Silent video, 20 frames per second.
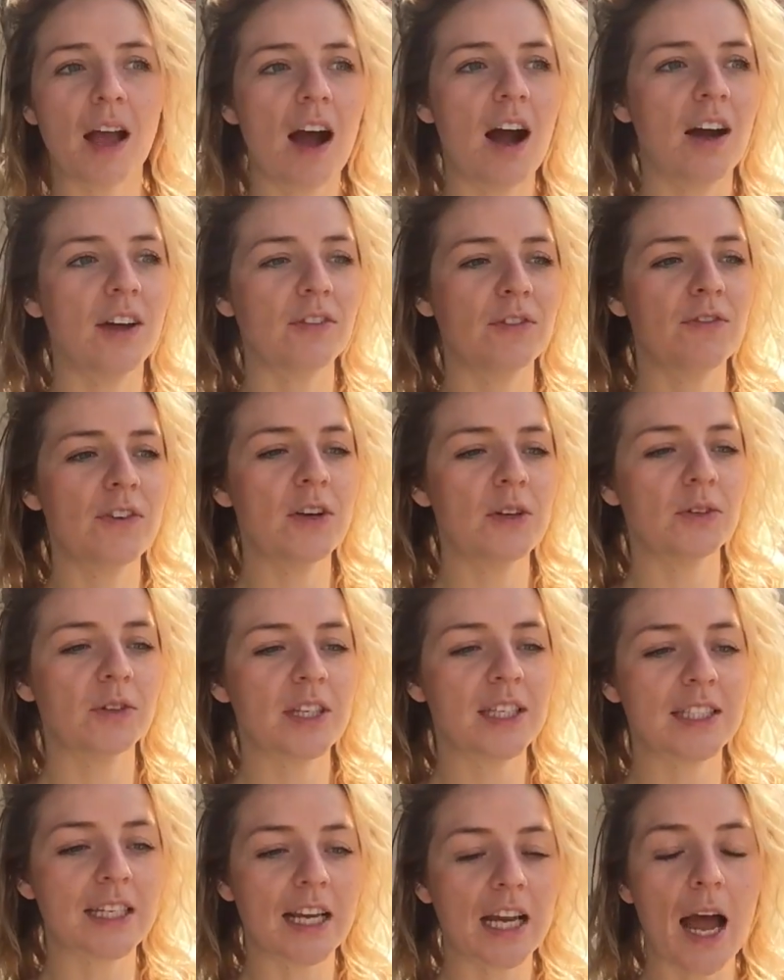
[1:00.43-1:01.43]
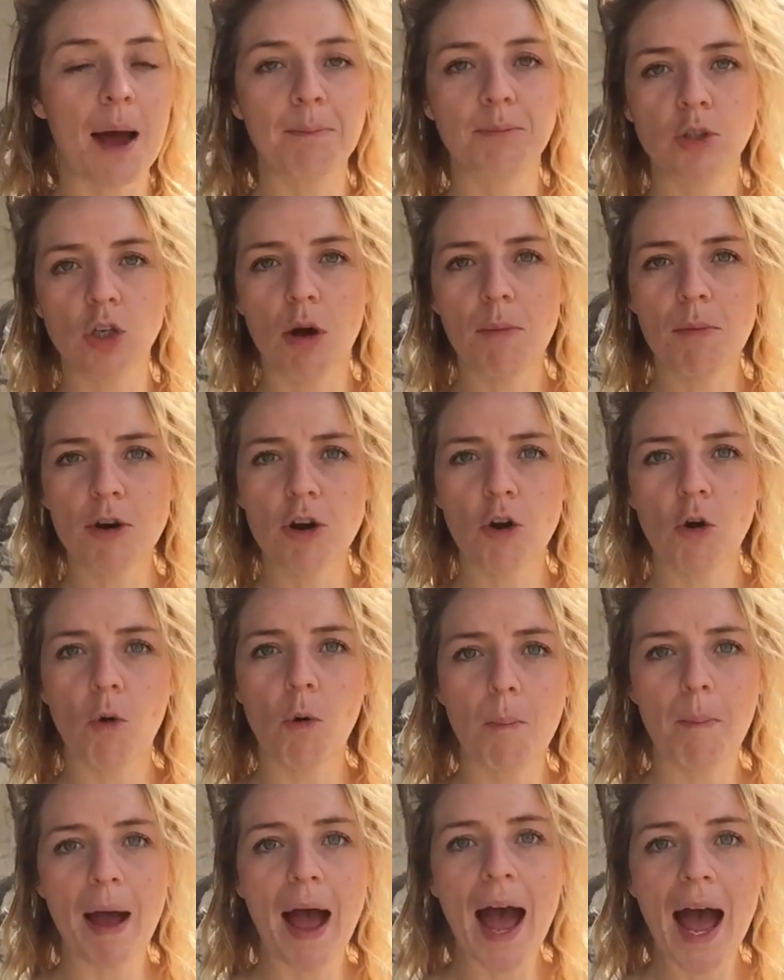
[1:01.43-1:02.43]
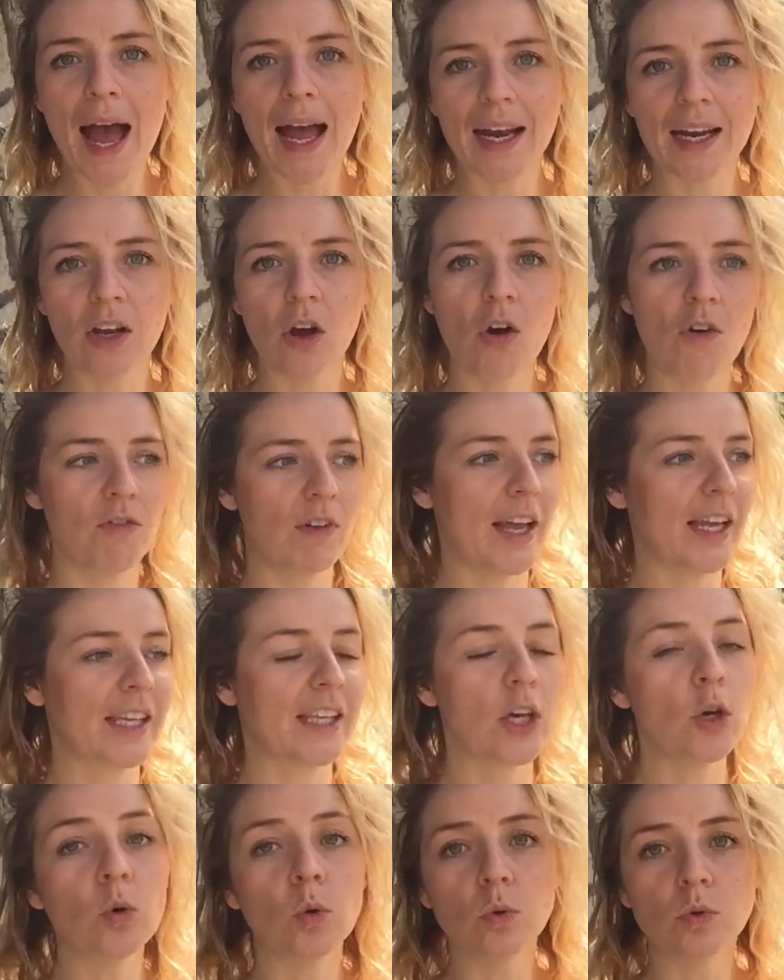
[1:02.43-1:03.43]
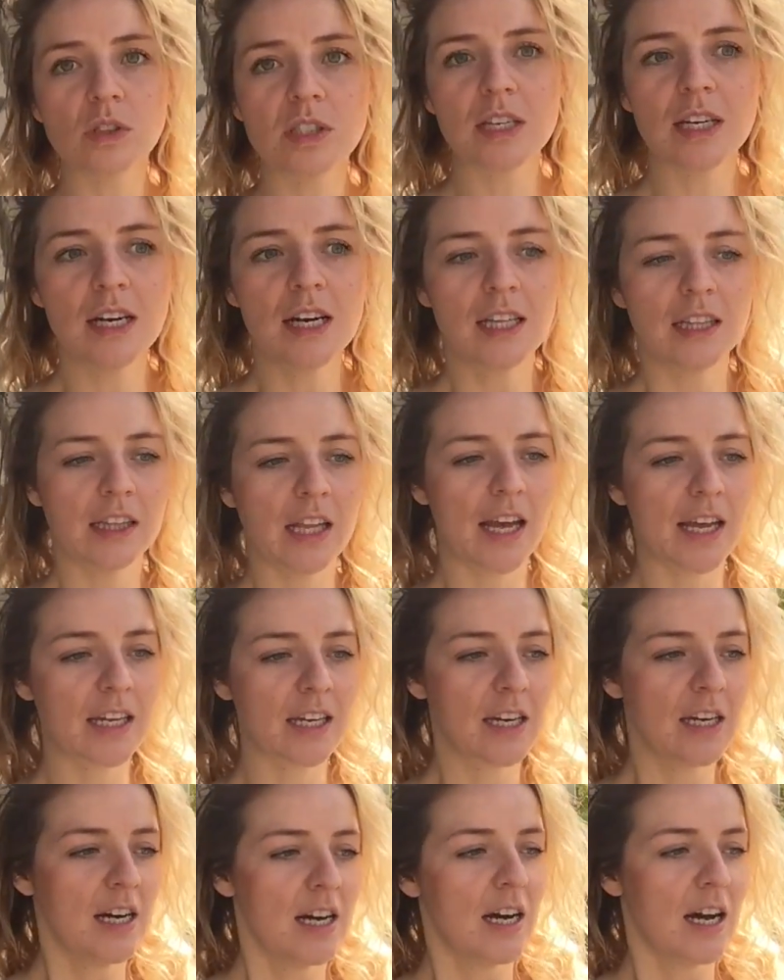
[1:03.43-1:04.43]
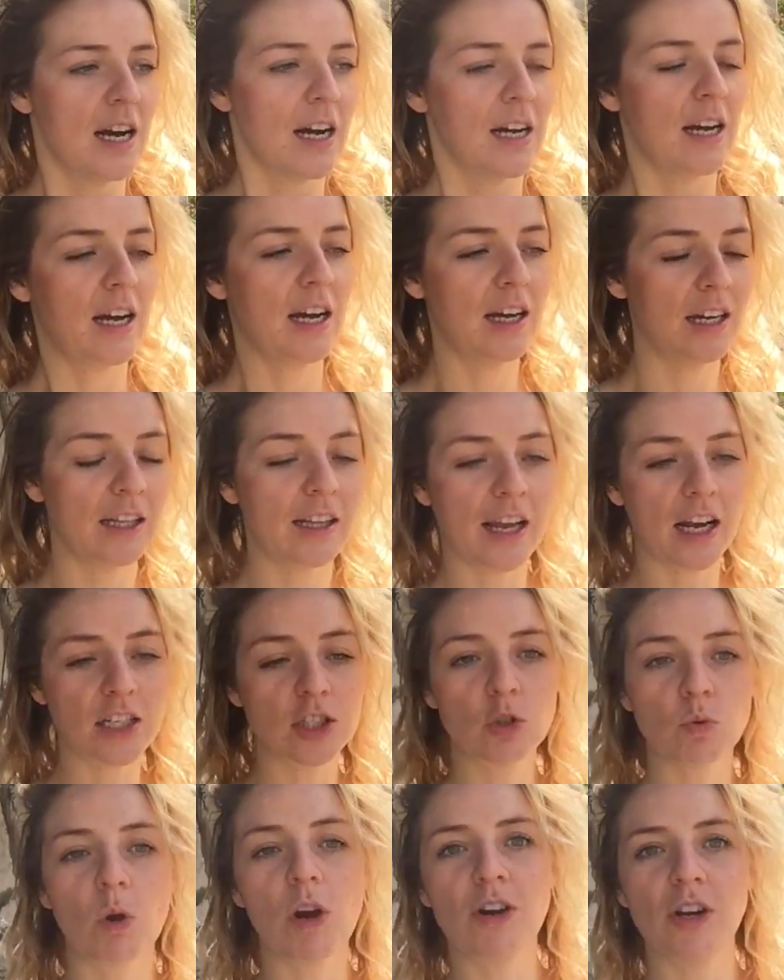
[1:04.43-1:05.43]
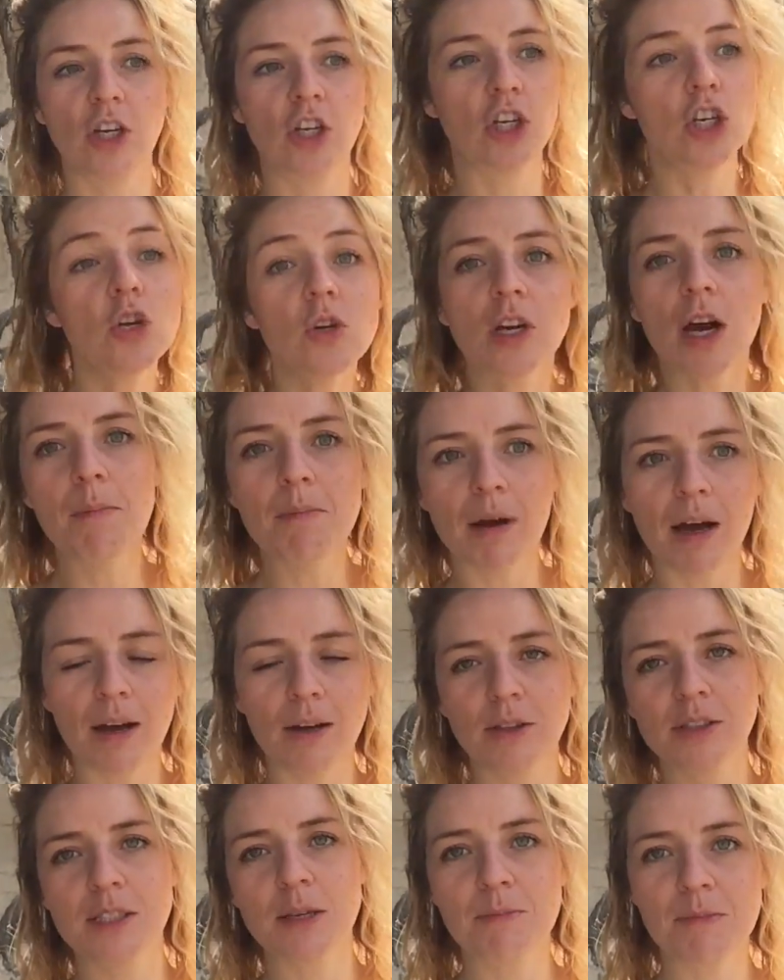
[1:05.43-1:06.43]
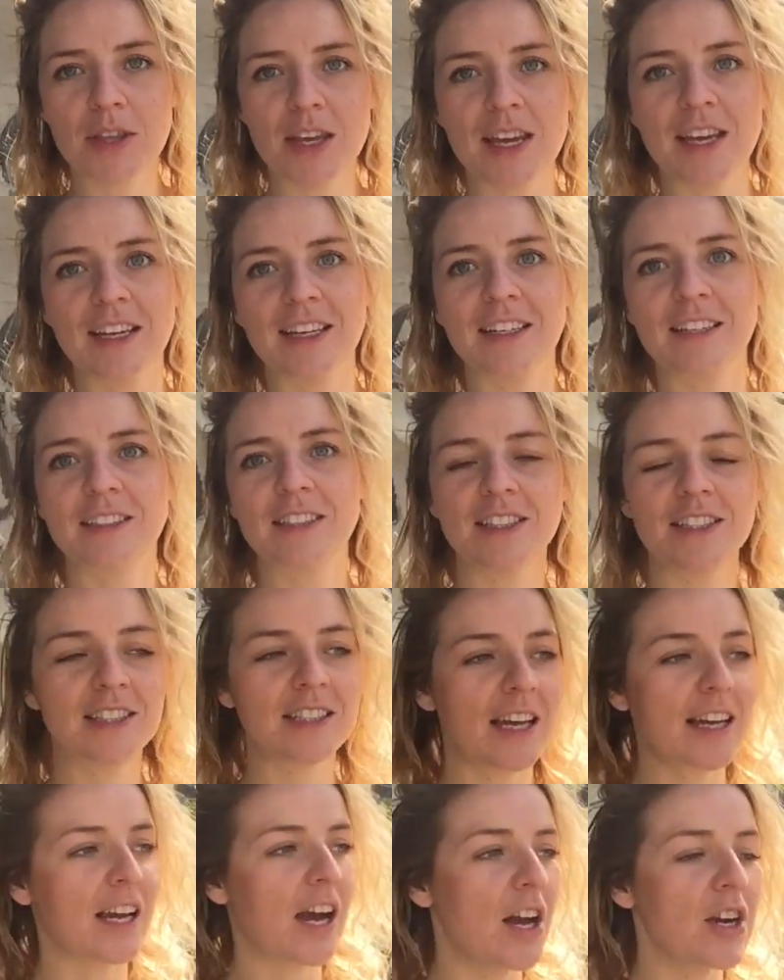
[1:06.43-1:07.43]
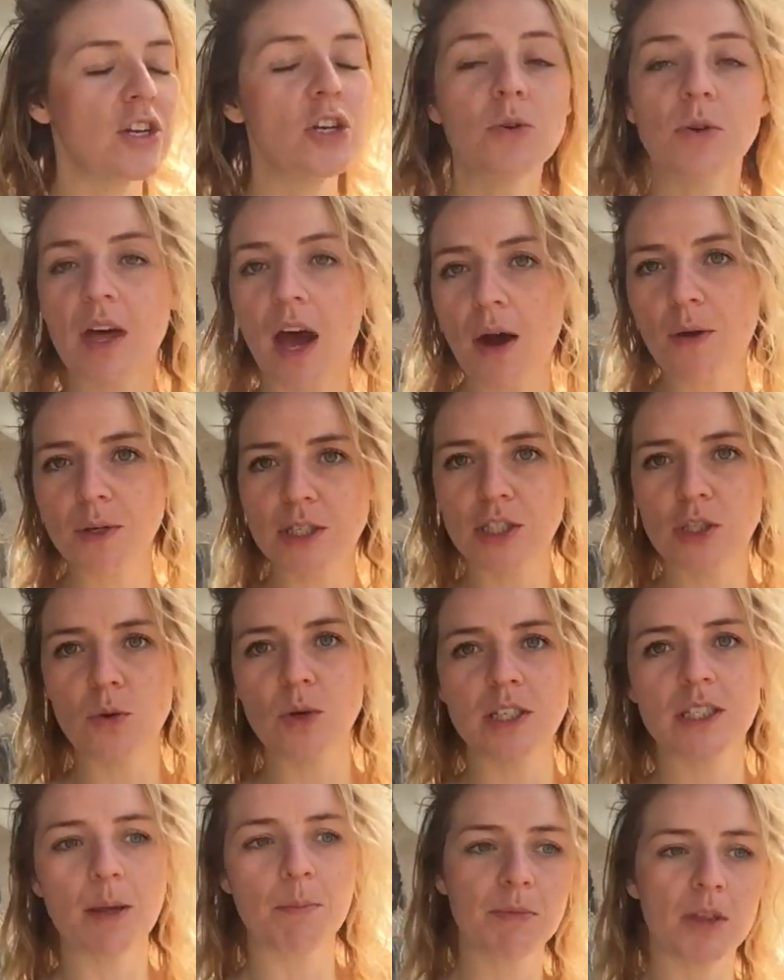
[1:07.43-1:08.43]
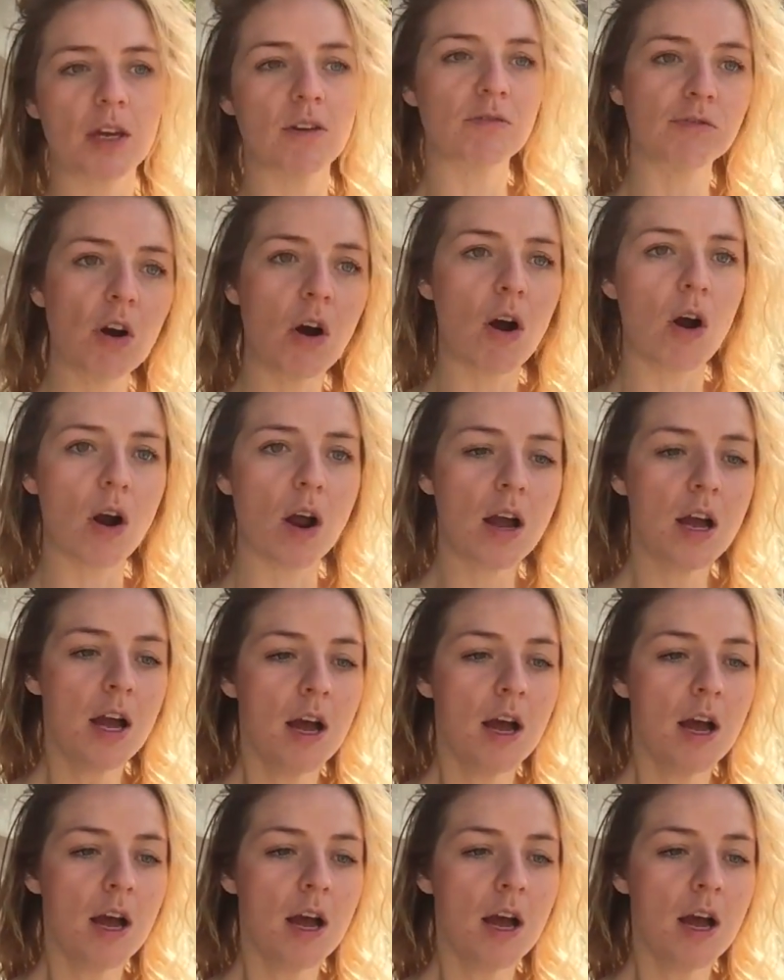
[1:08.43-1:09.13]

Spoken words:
I'd feel this like abdominal pang of like guilt, like I swallowed a cucumber or something, because like I knew that I was doing something wrong.